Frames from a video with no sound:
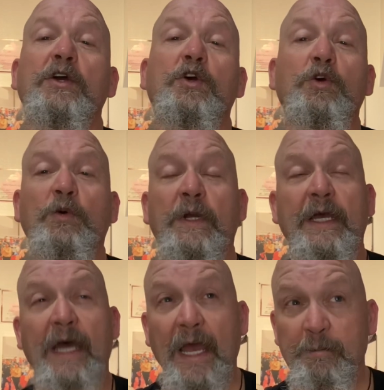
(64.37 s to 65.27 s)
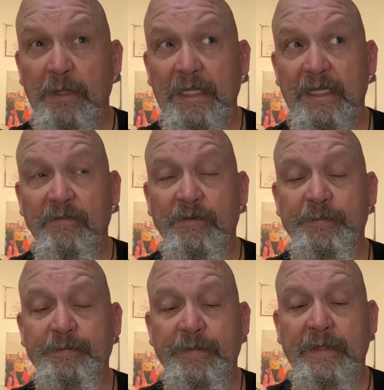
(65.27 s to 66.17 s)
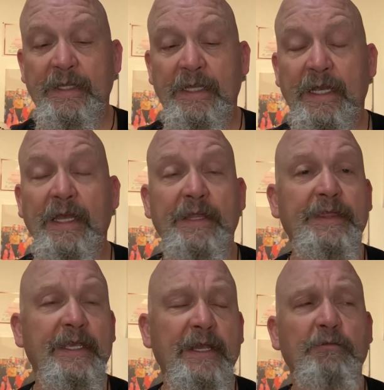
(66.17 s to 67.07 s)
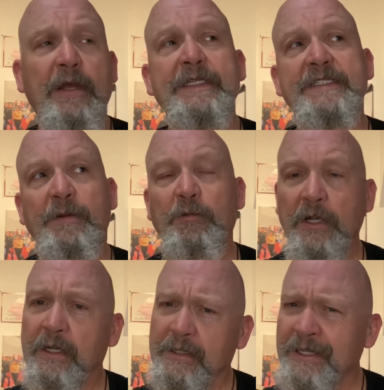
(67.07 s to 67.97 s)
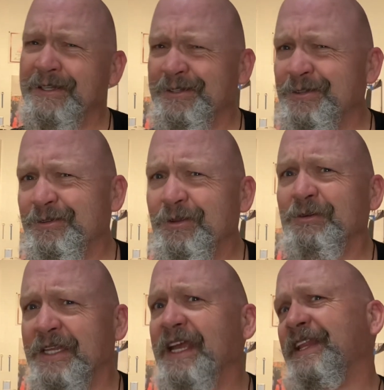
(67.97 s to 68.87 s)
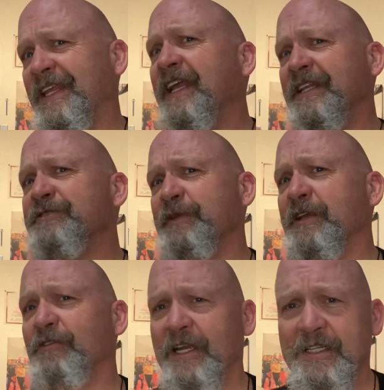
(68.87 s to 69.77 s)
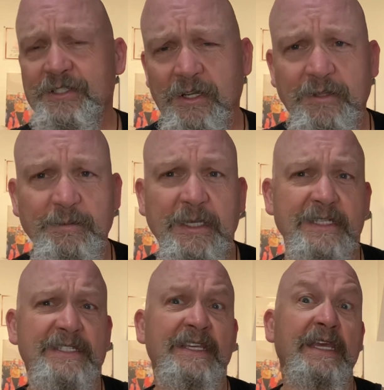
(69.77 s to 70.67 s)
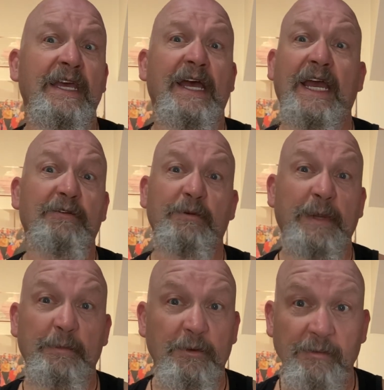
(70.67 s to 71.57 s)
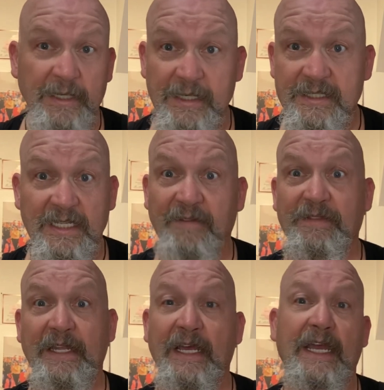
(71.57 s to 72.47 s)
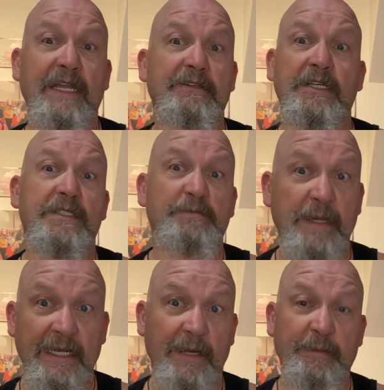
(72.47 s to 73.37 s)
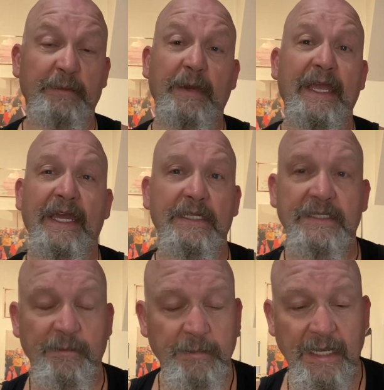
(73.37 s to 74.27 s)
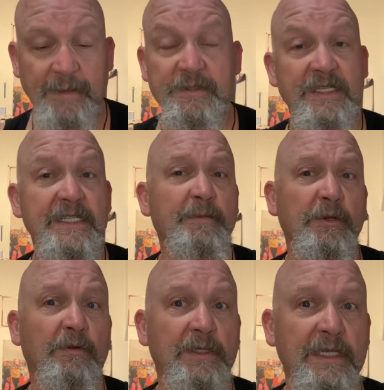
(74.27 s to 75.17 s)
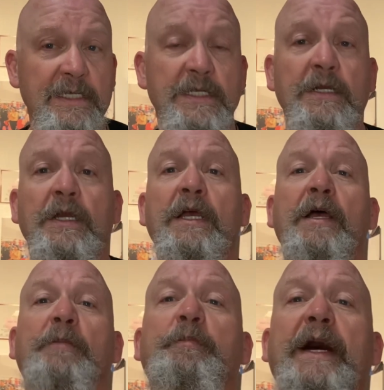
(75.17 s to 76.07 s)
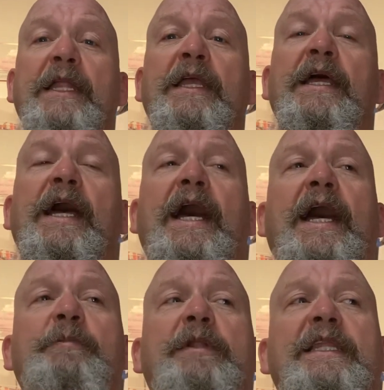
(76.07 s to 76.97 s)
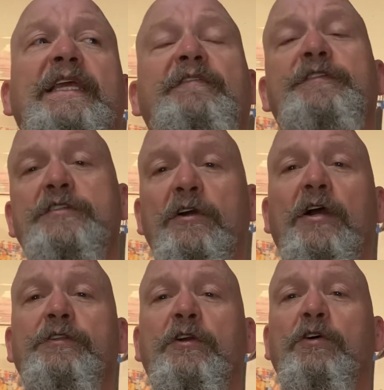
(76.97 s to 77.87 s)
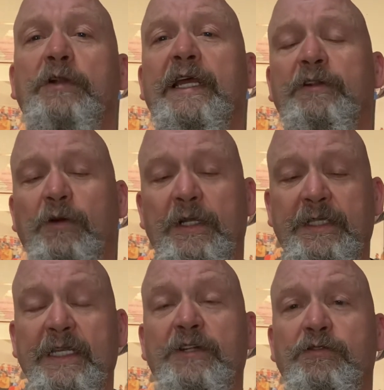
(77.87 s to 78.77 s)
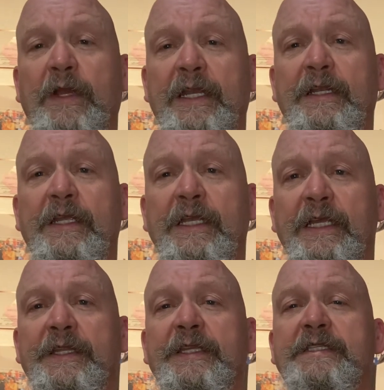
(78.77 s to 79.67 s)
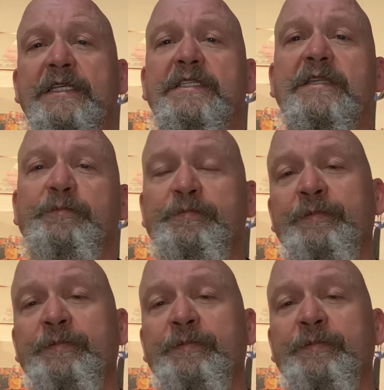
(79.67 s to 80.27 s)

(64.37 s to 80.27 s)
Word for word: who I believe, I think I read somewhere, I don't take, take this with a grain of salt because I remember reading stuff that I just made up in my head sometimes because I'm an old geezer. But I believe Sir Arthur Conan Doyle did train in this system.